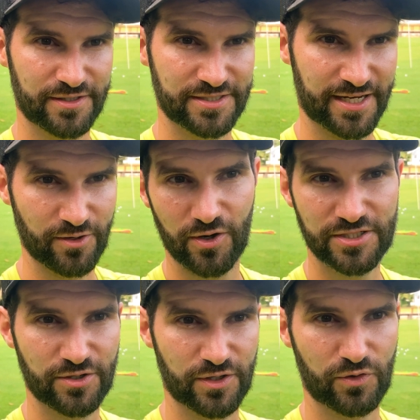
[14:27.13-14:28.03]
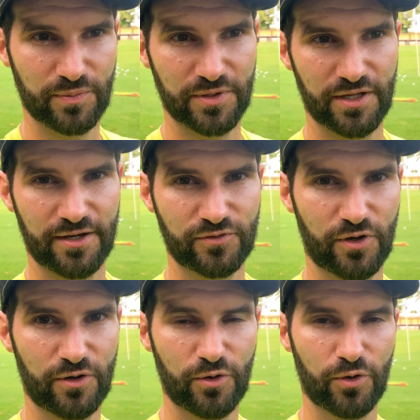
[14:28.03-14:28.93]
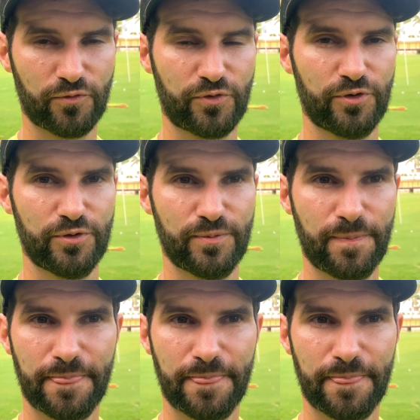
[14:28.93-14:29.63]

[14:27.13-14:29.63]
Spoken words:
technology or the equipment that I've got, or through